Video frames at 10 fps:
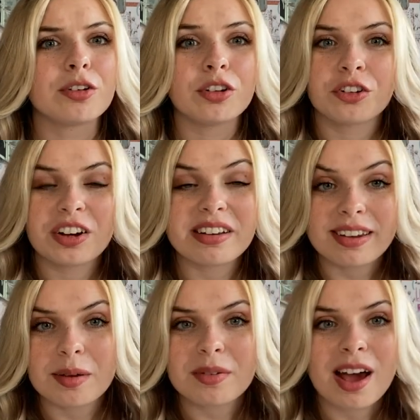during
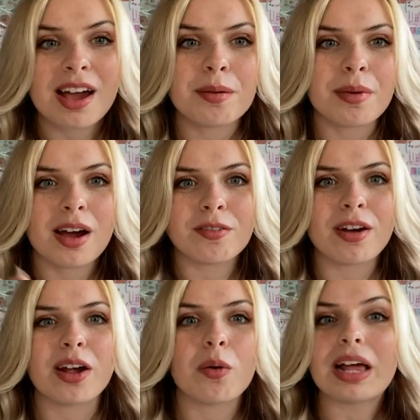term time, I
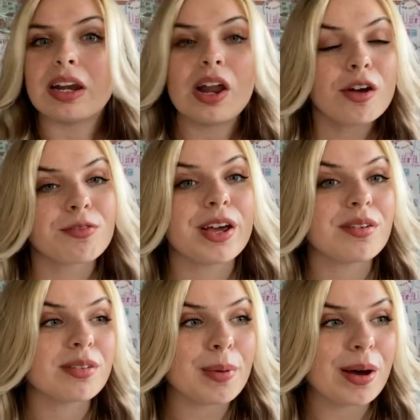write quite a lot of
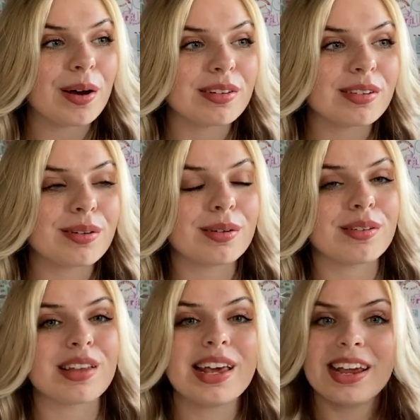notes about
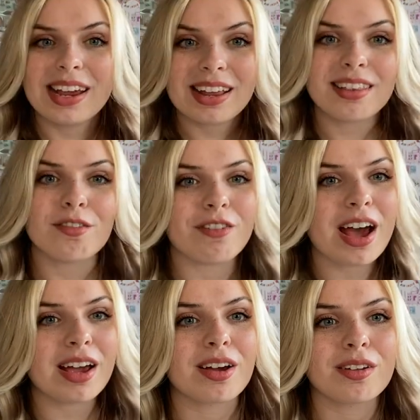articles. In the
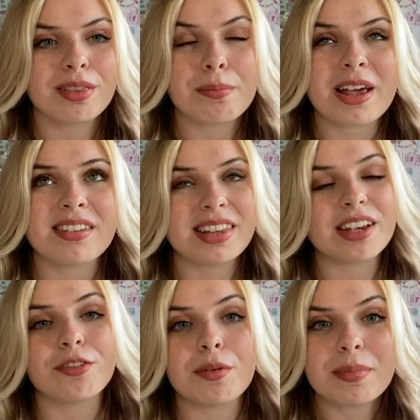VAC, the best thing
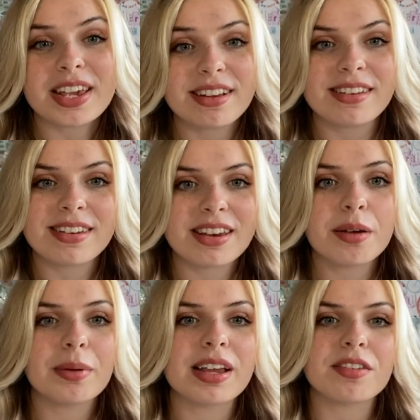for me to
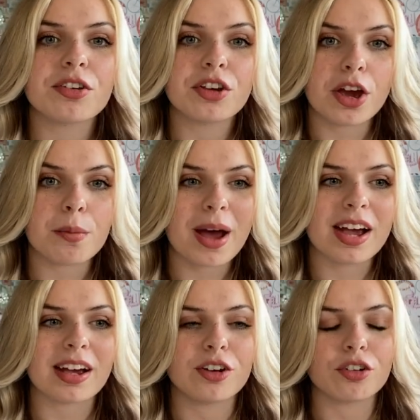do is to go
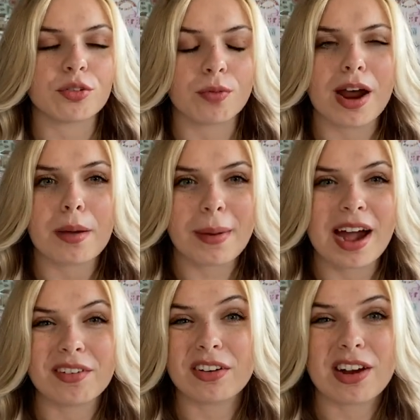back and just write a
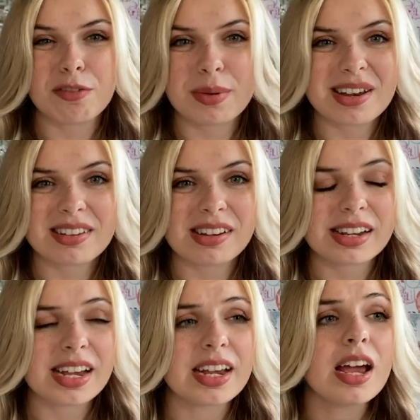paragraph,
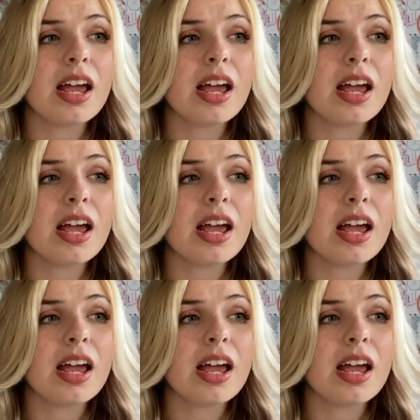basically,